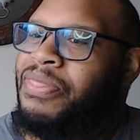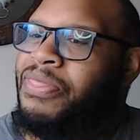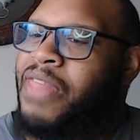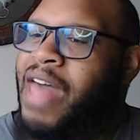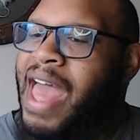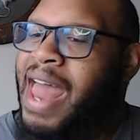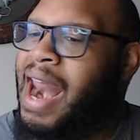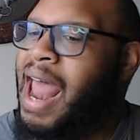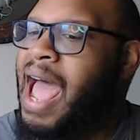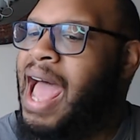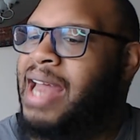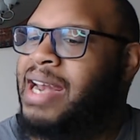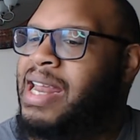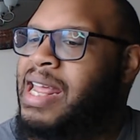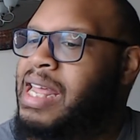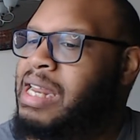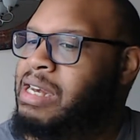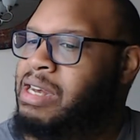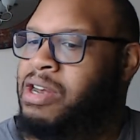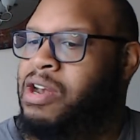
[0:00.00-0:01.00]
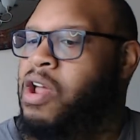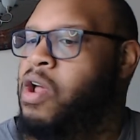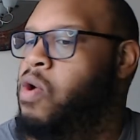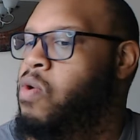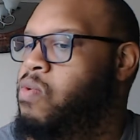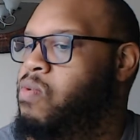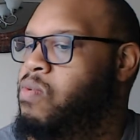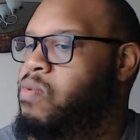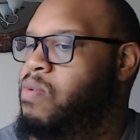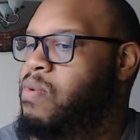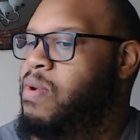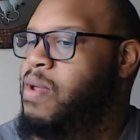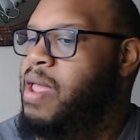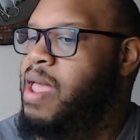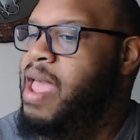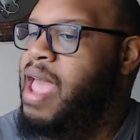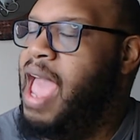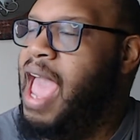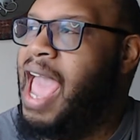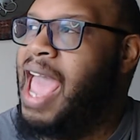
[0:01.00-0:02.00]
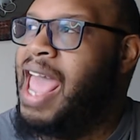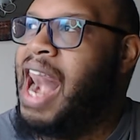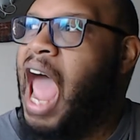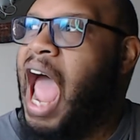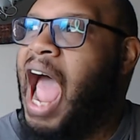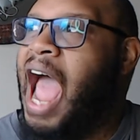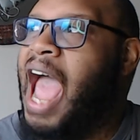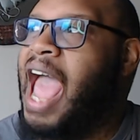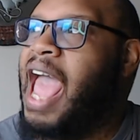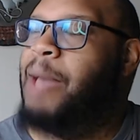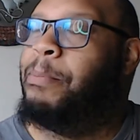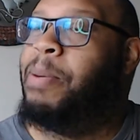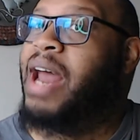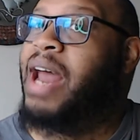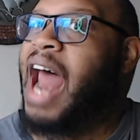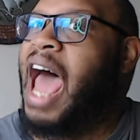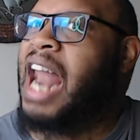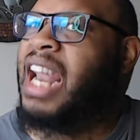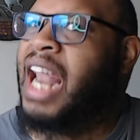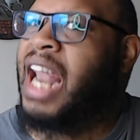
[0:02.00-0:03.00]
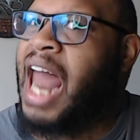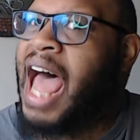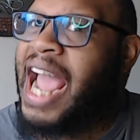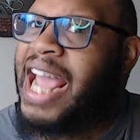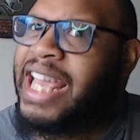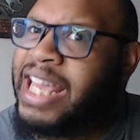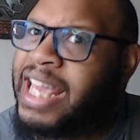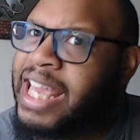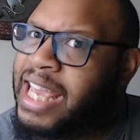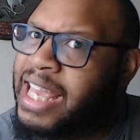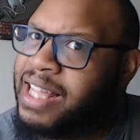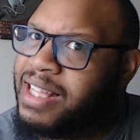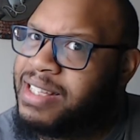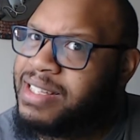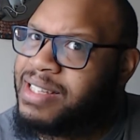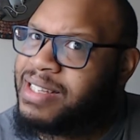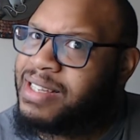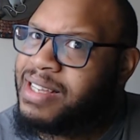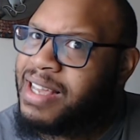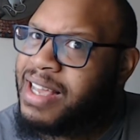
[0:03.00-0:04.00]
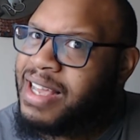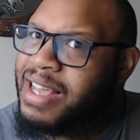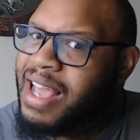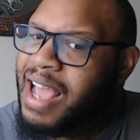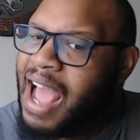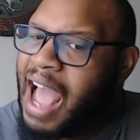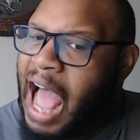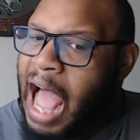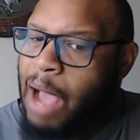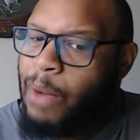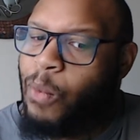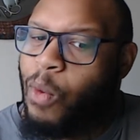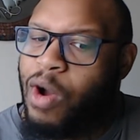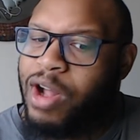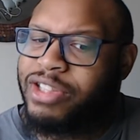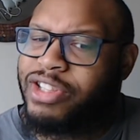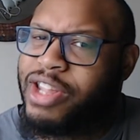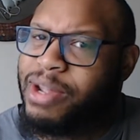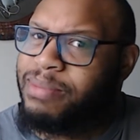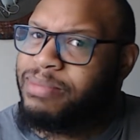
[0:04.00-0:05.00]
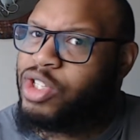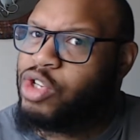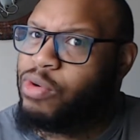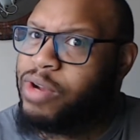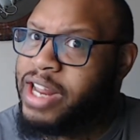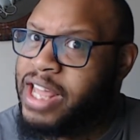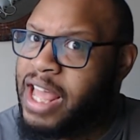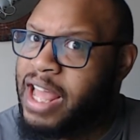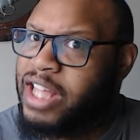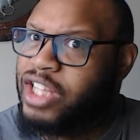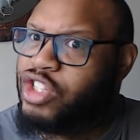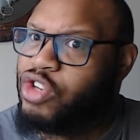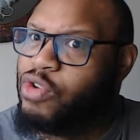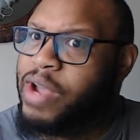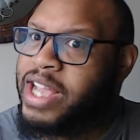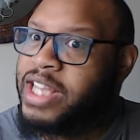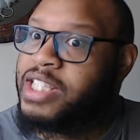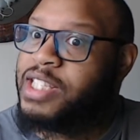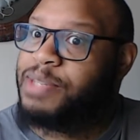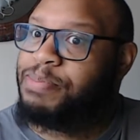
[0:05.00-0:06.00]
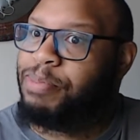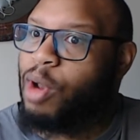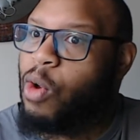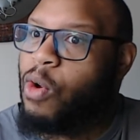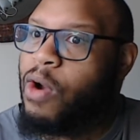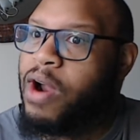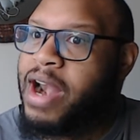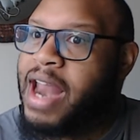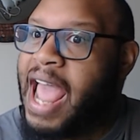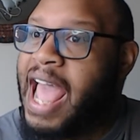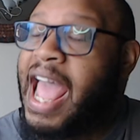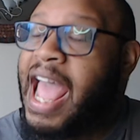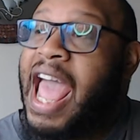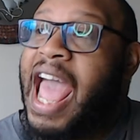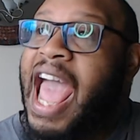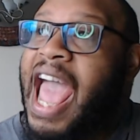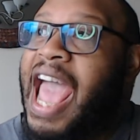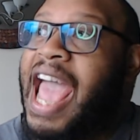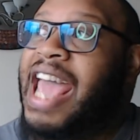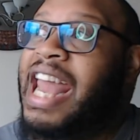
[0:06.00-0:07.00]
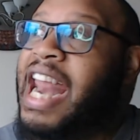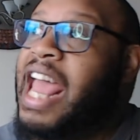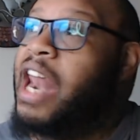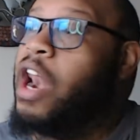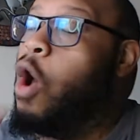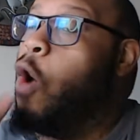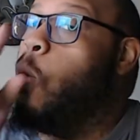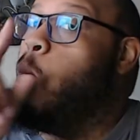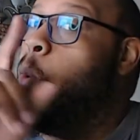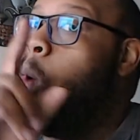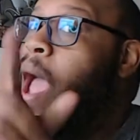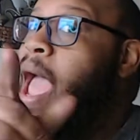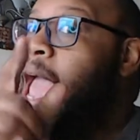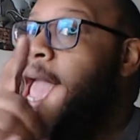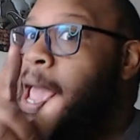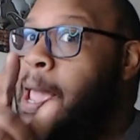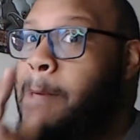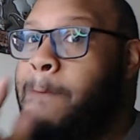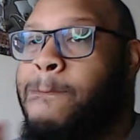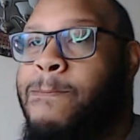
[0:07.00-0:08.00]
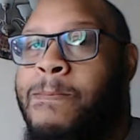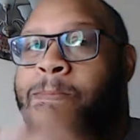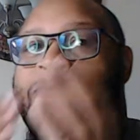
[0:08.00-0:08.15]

that I didn't know, and I but I like it. I want them to to explore that, and in a way,